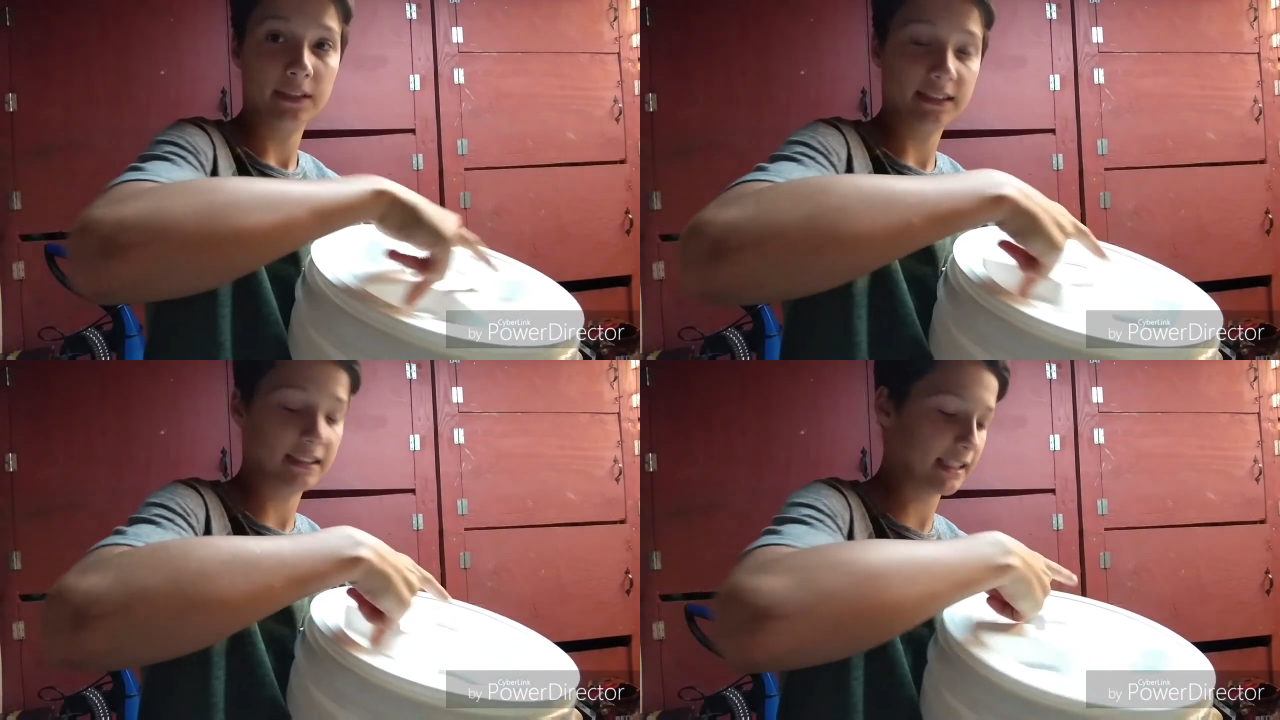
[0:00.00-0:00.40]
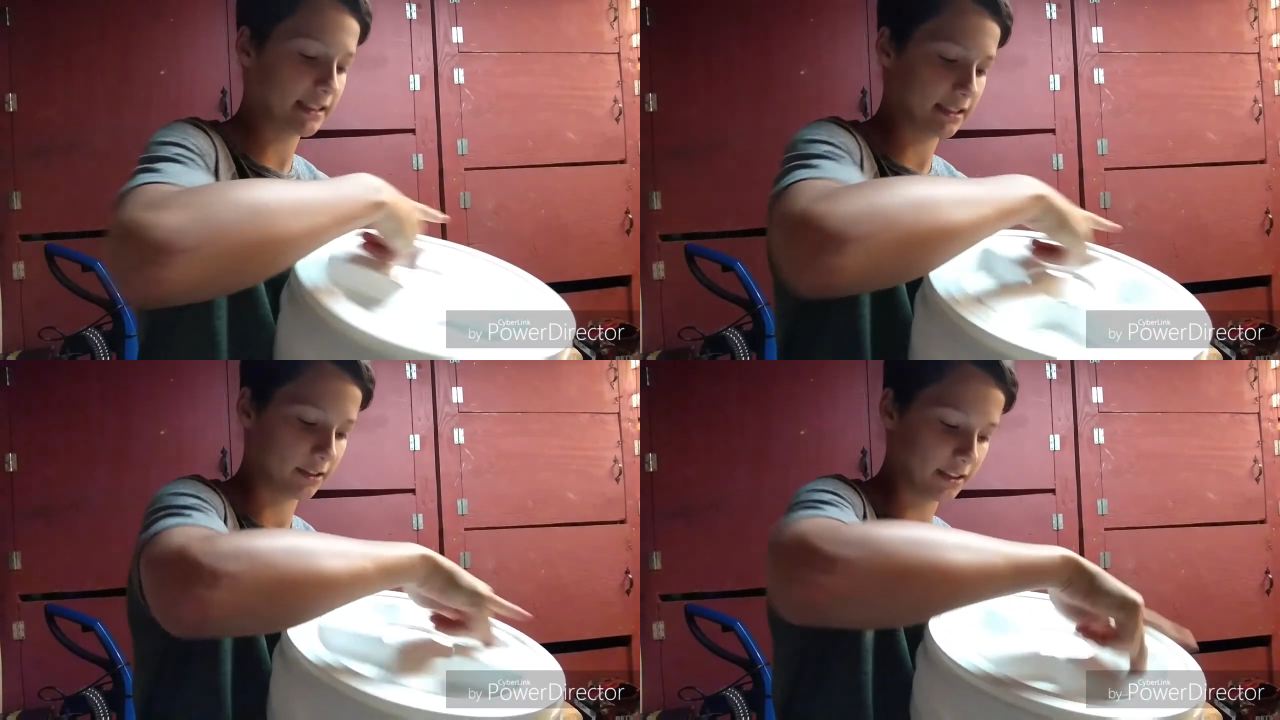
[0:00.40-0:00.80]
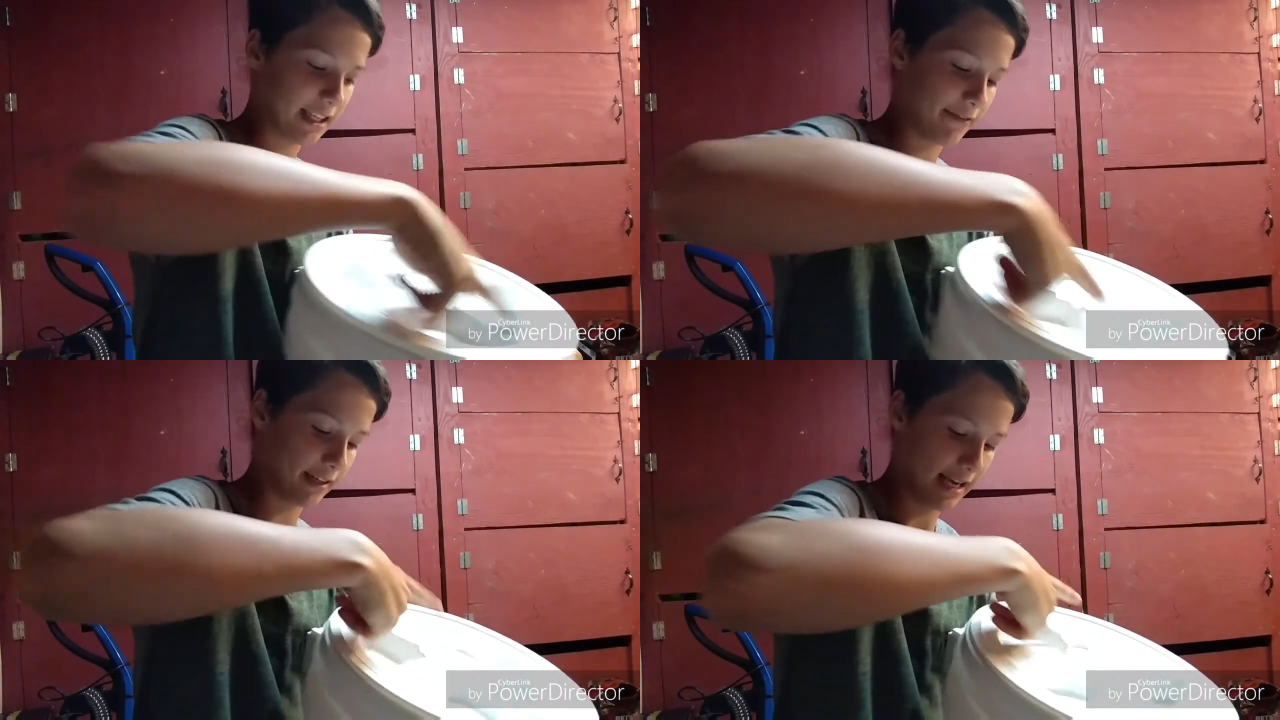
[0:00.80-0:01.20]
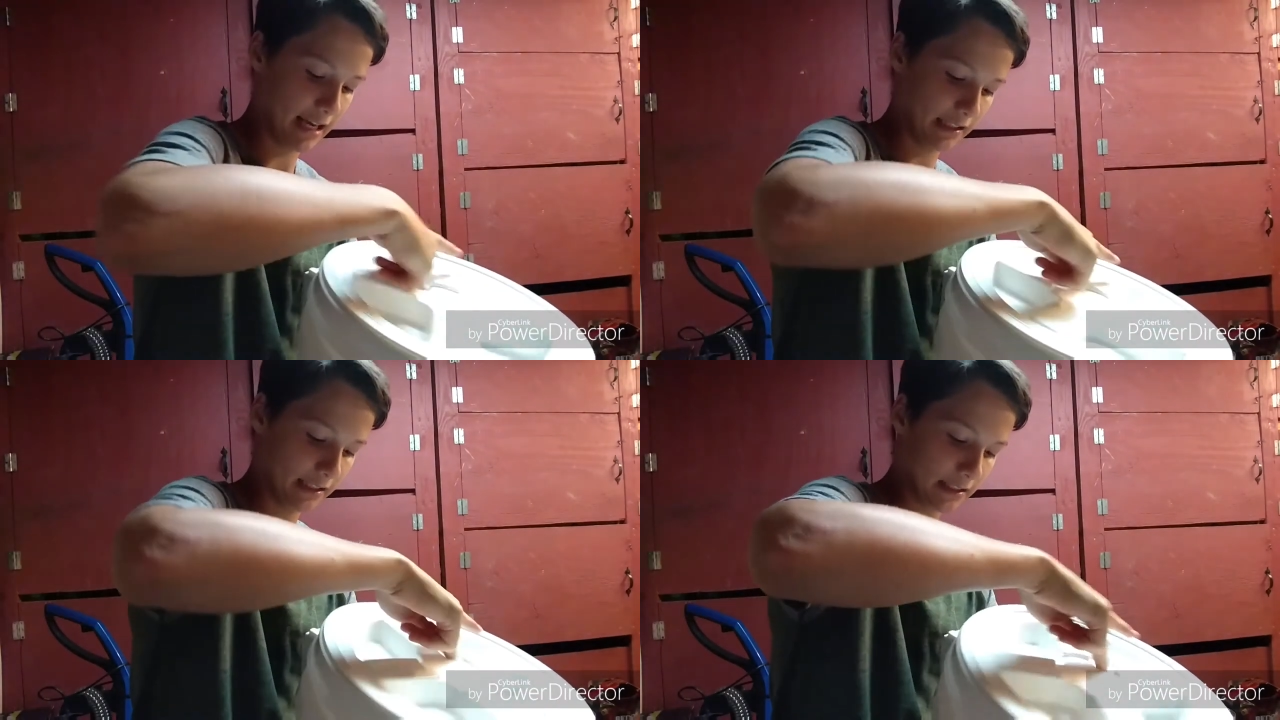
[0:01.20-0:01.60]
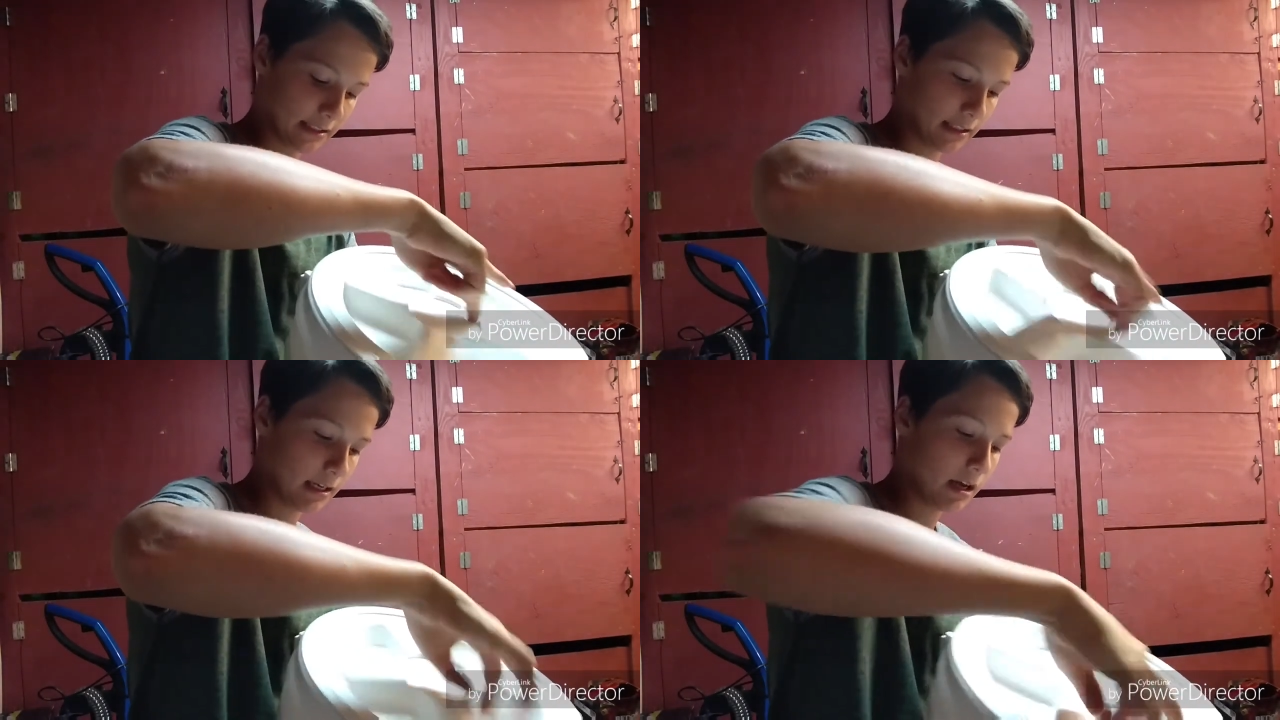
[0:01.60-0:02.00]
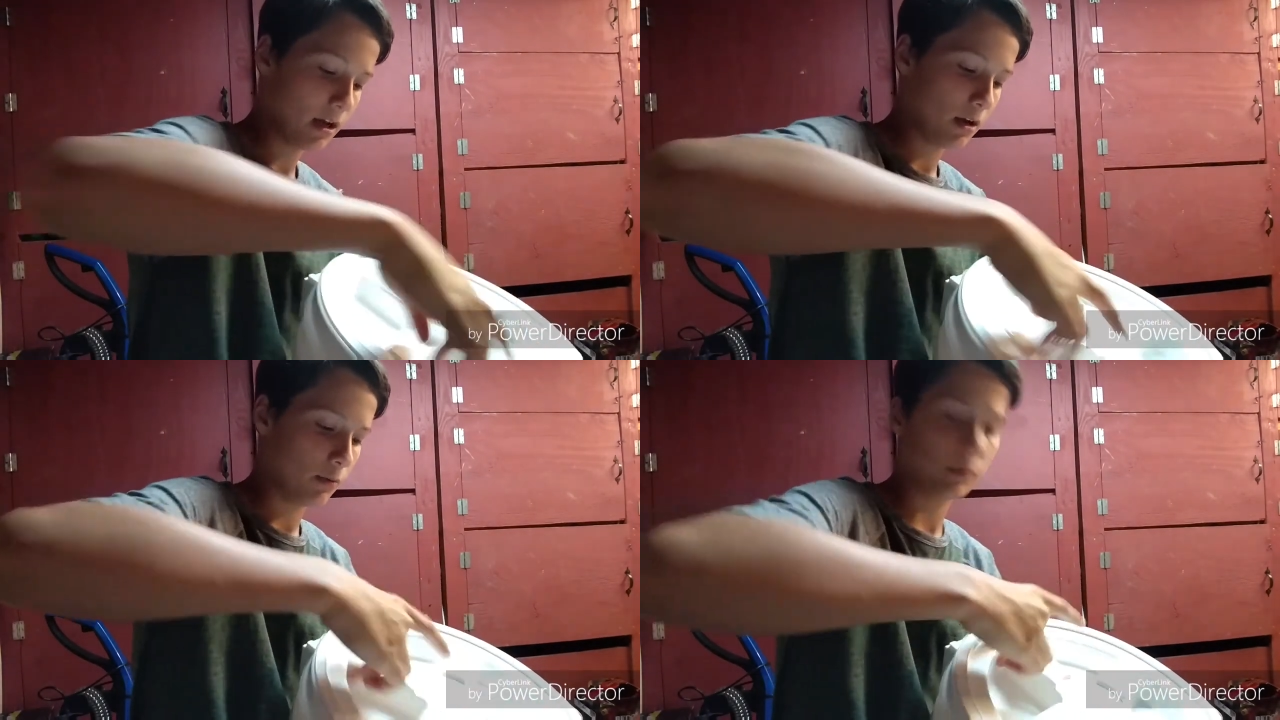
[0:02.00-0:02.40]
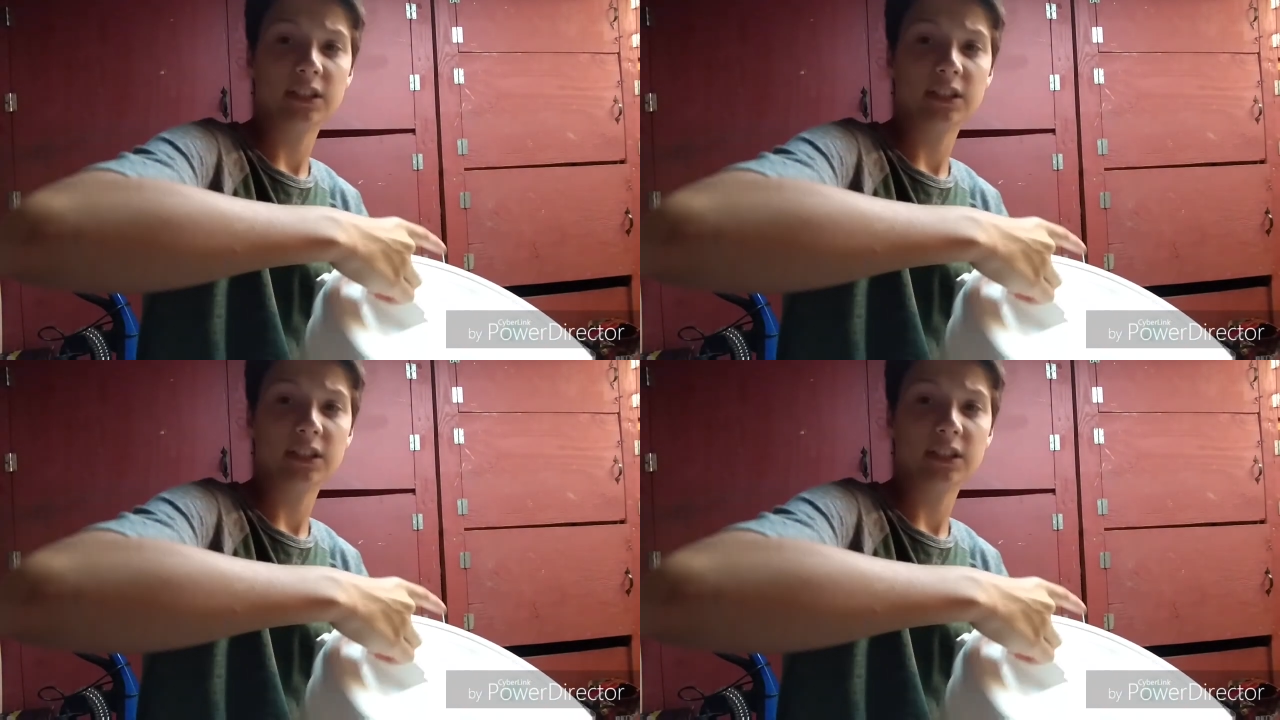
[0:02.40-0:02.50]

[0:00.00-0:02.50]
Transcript: six or seven gallons, which